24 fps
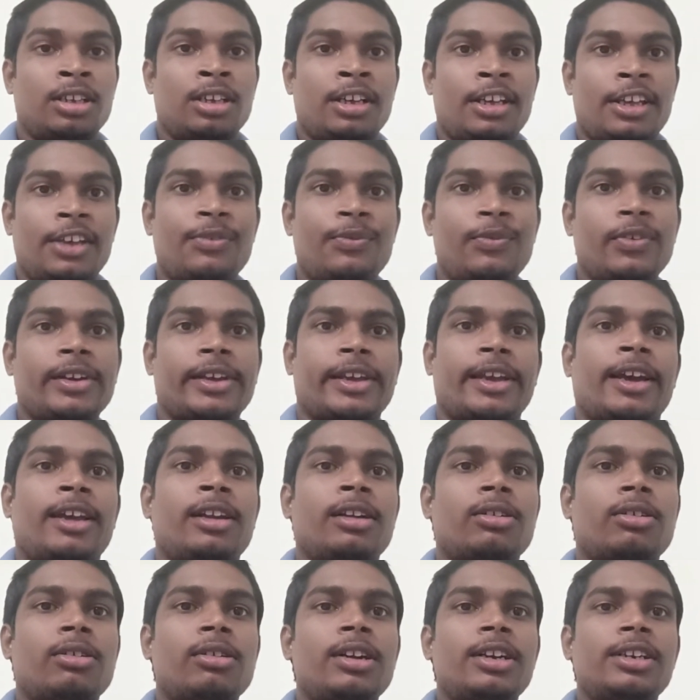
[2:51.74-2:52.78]
if we
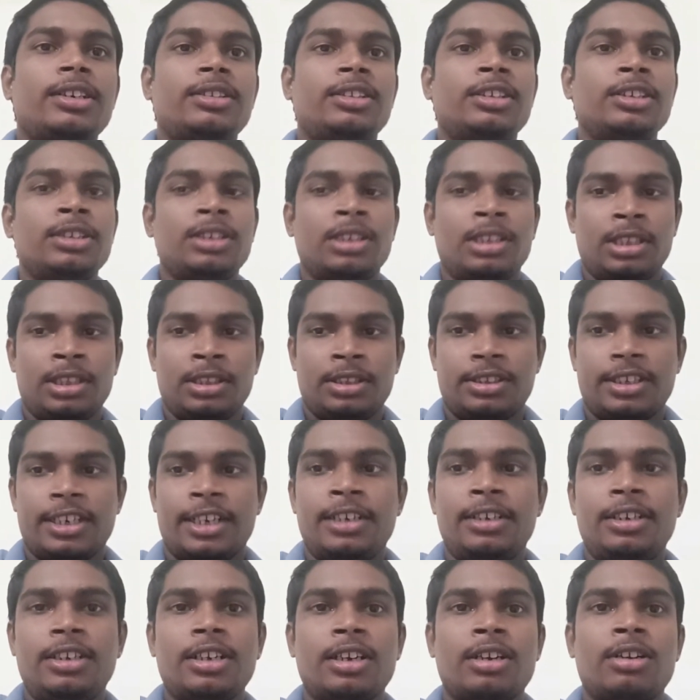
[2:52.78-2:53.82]
calculate the
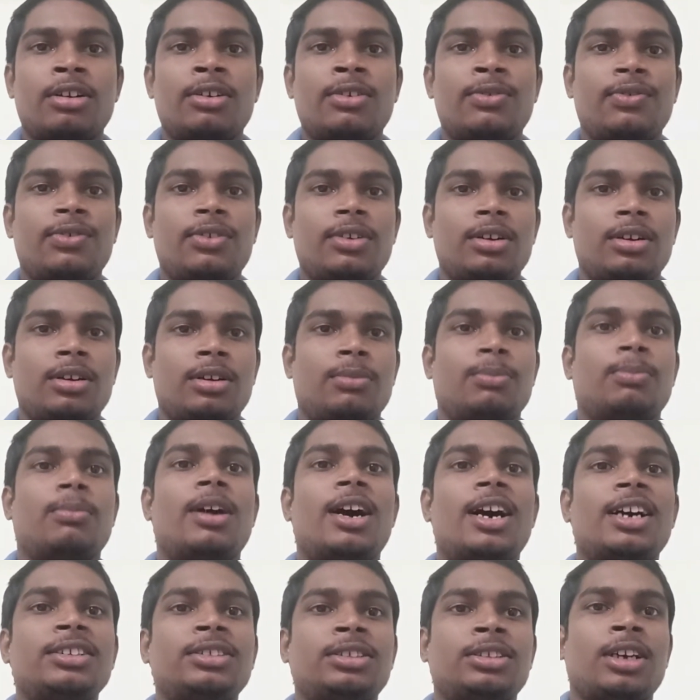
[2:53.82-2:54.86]
center of
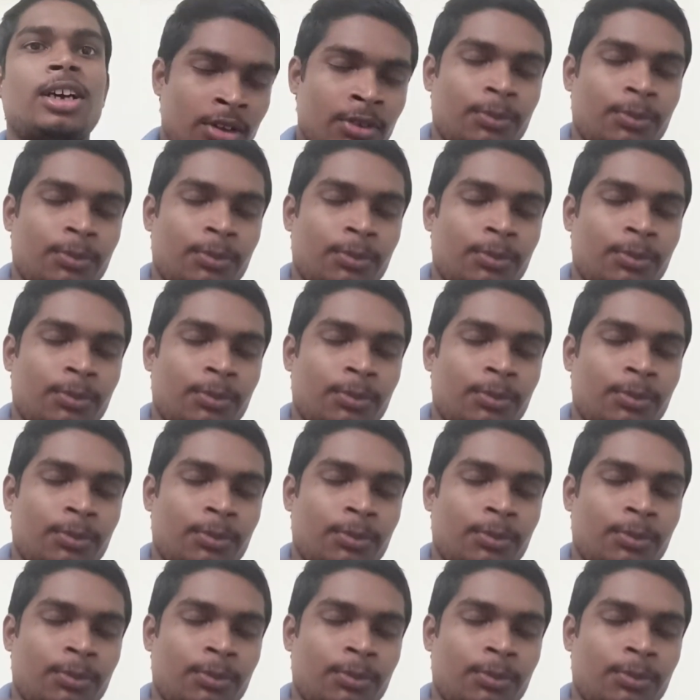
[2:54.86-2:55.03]
mass